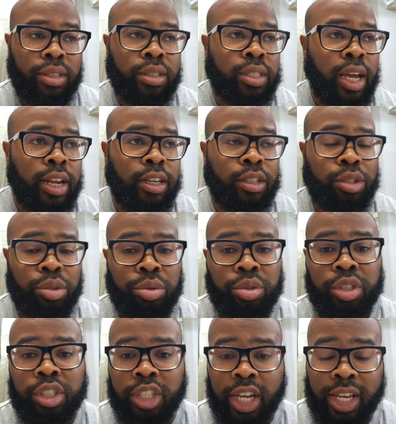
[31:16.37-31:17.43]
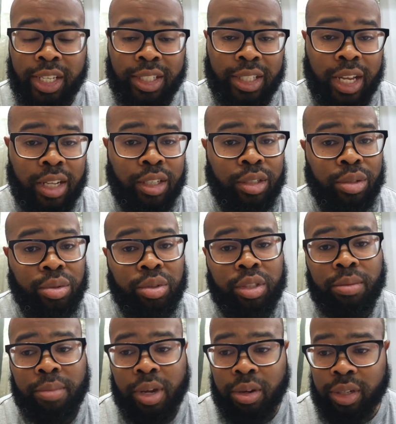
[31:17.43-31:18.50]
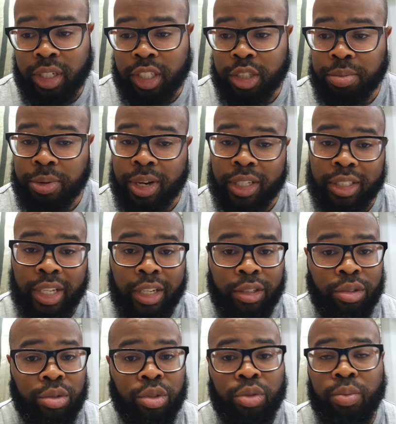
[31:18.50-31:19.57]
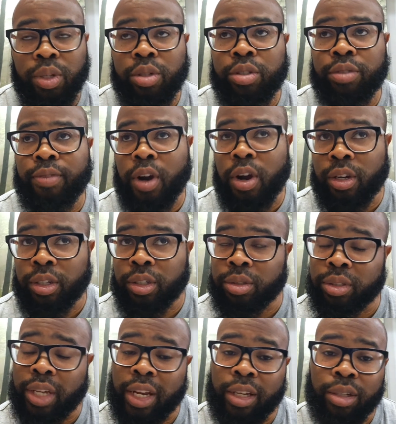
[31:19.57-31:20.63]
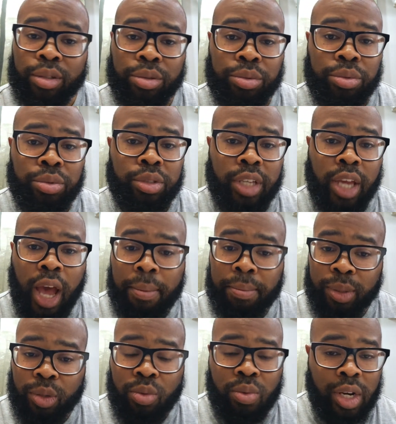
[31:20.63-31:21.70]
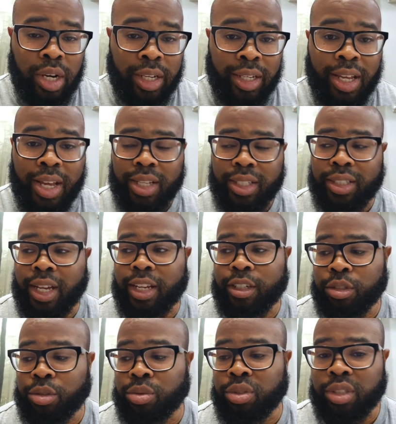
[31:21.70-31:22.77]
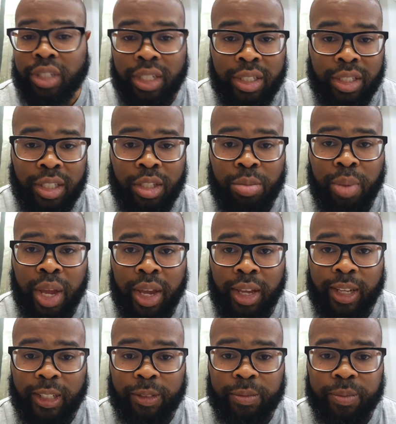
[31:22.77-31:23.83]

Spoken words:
that includes Chase, that includes American Express, that includes Wells Fargo, that includes Capital One, that includes Citizens Bank.